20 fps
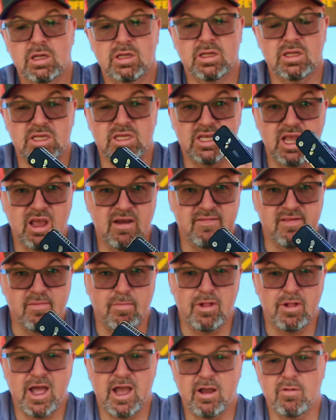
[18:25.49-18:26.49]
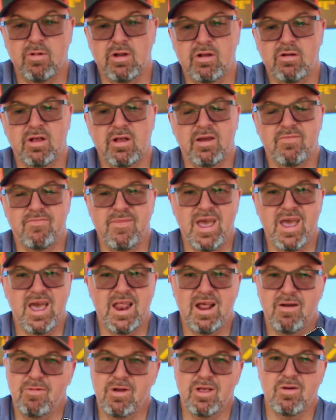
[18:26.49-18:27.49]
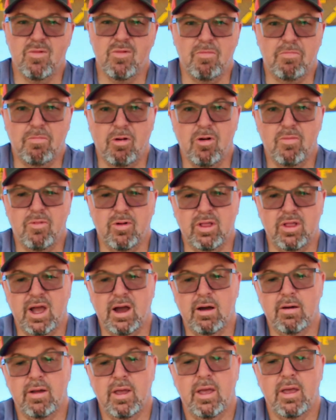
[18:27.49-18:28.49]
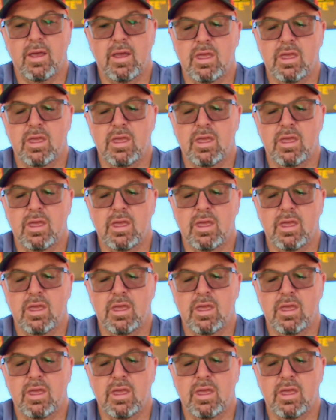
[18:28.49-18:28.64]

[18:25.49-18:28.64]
So let's say you have the black one, you're like, man, I really want purple now.